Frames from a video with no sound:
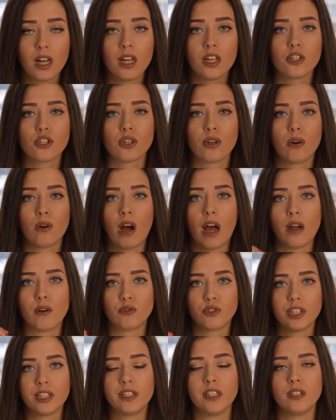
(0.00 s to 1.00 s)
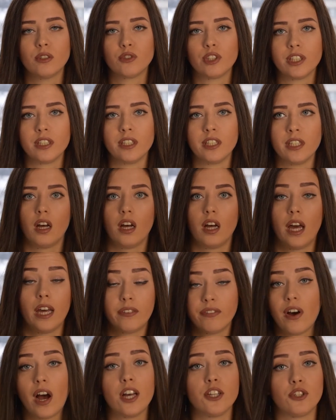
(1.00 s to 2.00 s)
so I really
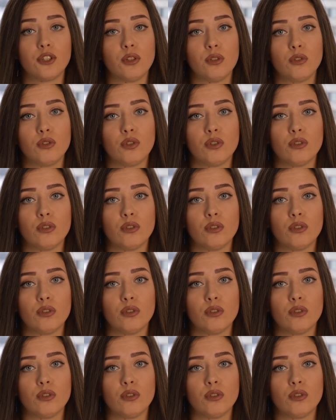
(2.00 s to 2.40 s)
advise you